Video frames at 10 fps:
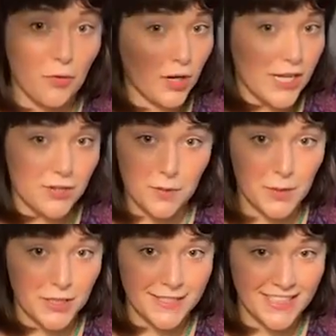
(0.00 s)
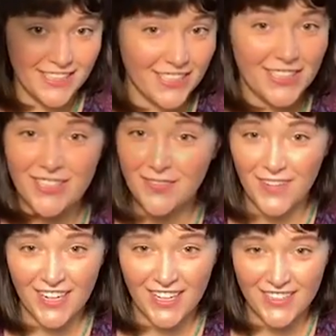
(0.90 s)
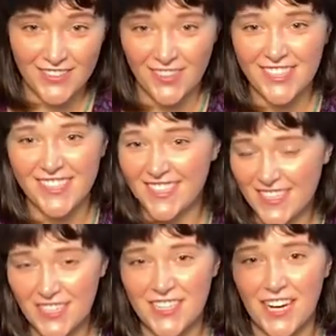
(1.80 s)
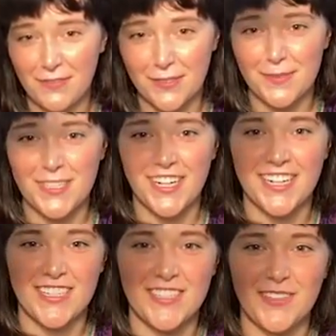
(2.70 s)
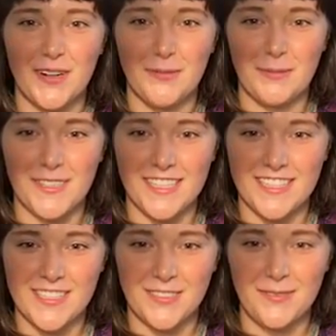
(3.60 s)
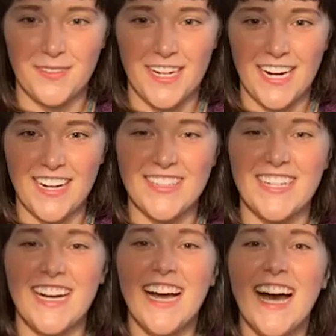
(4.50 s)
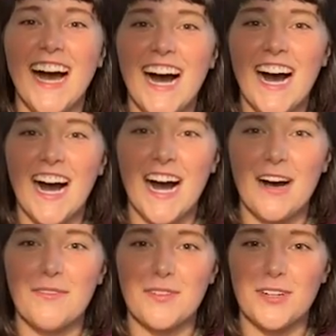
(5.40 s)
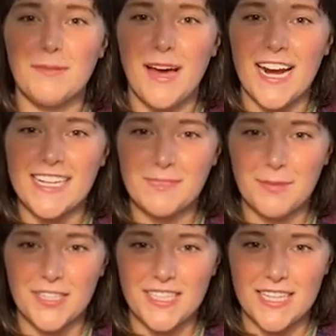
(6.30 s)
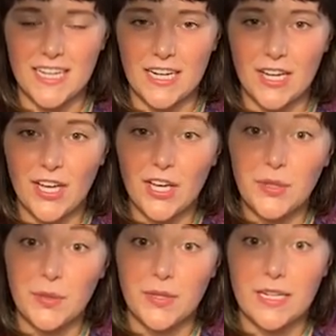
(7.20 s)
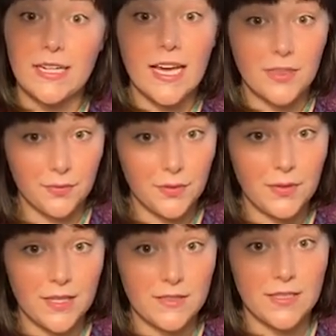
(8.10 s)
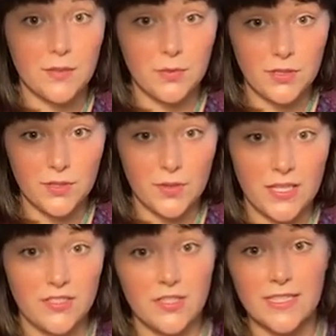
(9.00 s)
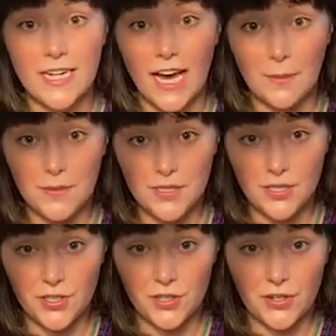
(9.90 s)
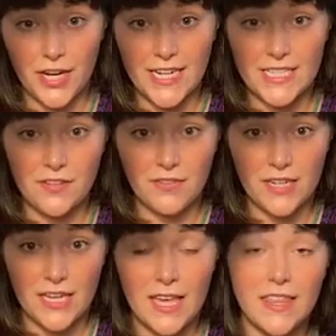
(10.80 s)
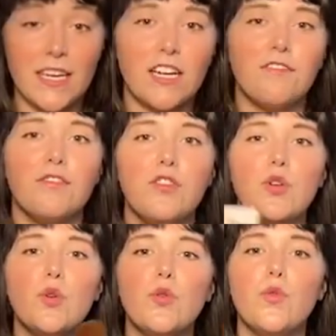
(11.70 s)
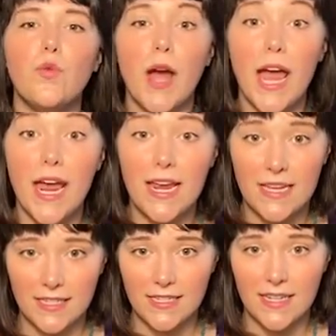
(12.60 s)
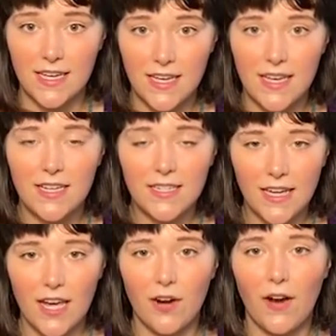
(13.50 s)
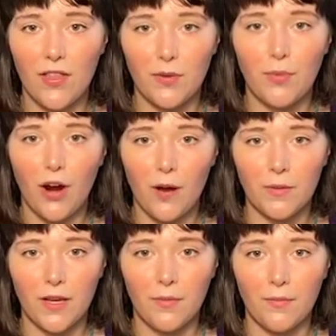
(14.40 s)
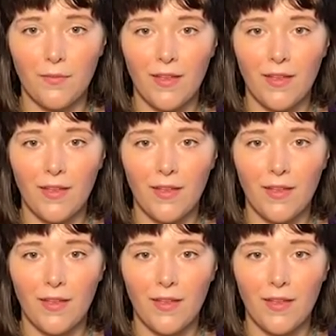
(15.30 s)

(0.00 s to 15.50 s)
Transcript: and or person, depending on who's watching this. I just happen to be talking to all women in this group right now. You're a badass person who can get through this and will do this. Just tap into your creativity. Think of new ways to get around the problem,